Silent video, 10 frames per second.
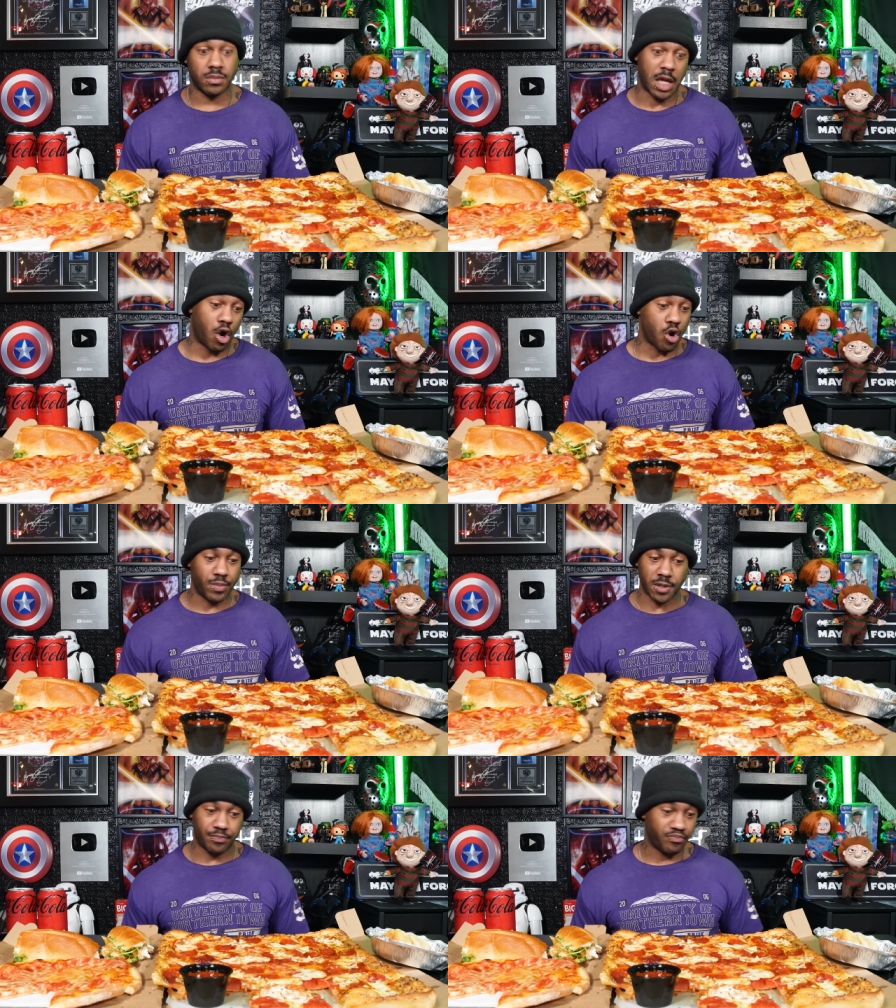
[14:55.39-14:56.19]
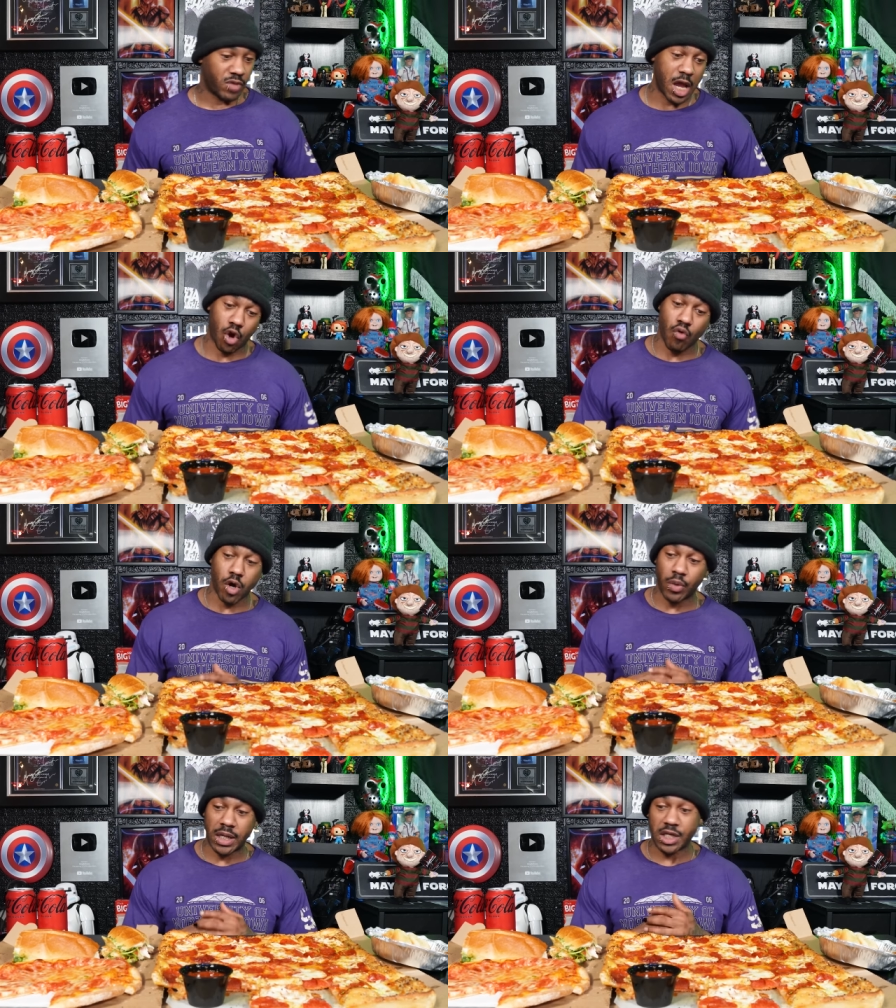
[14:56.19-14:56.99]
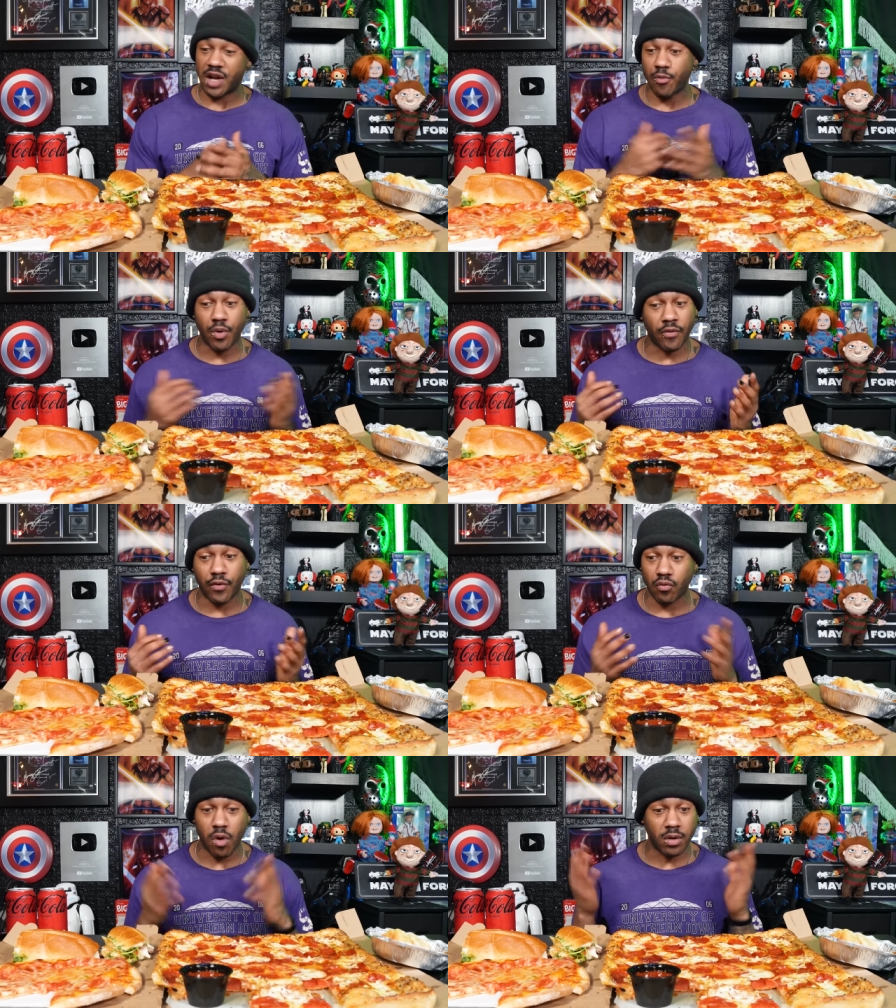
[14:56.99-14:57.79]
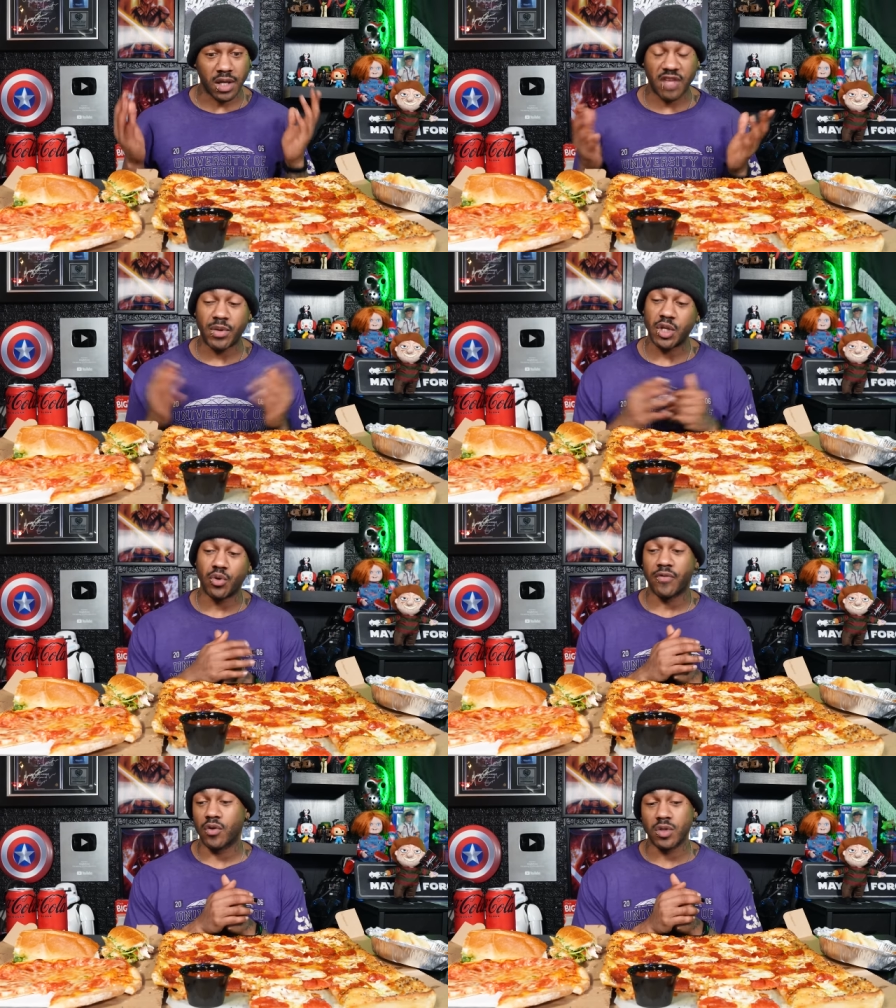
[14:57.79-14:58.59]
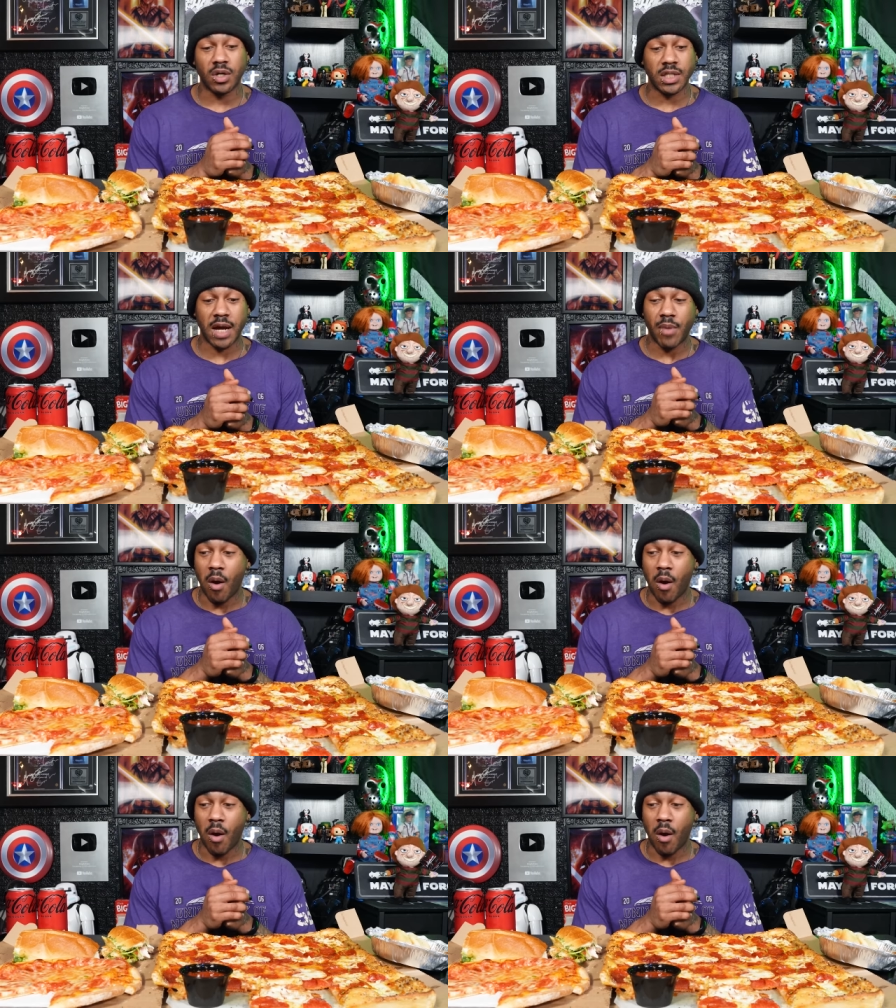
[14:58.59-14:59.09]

In a heartbeat. Can't go wrong with it. You never put a foot wrong, and they've been doing it for a long time.